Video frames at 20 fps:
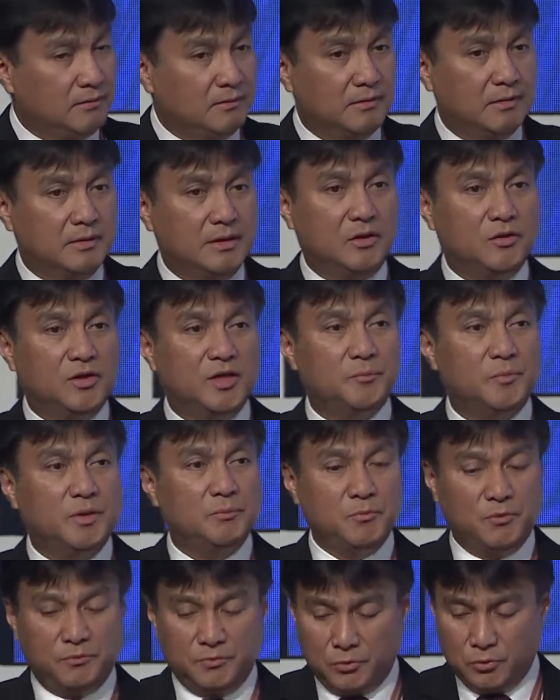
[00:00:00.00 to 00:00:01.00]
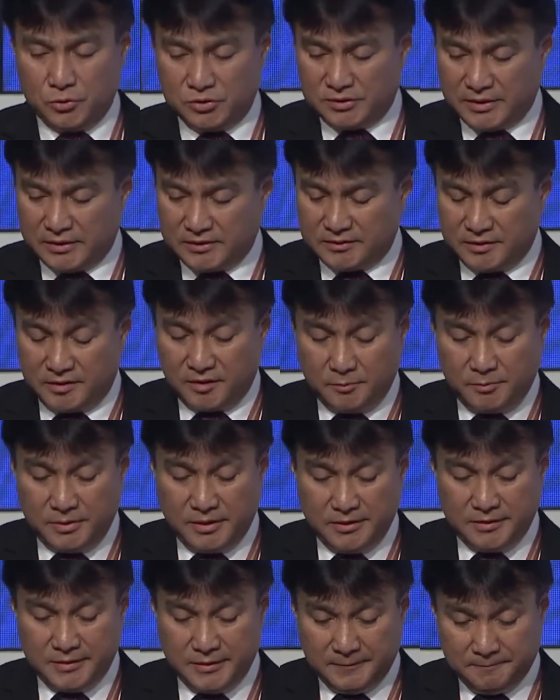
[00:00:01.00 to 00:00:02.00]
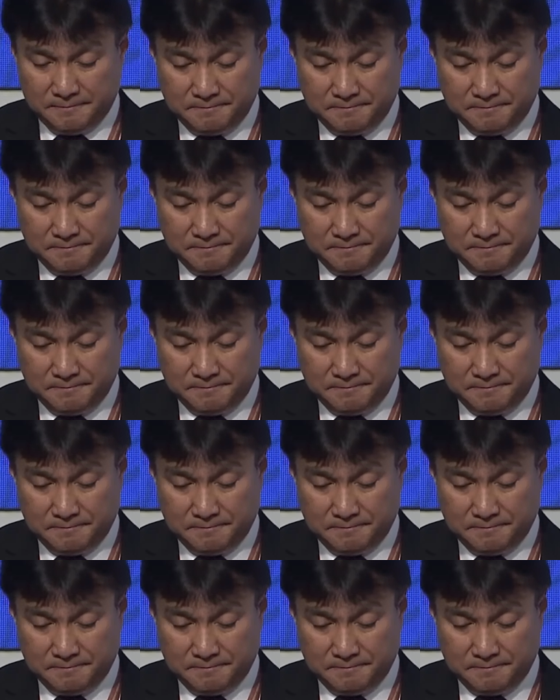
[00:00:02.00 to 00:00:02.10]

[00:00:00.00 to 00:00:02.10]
Now let me move to sustainability.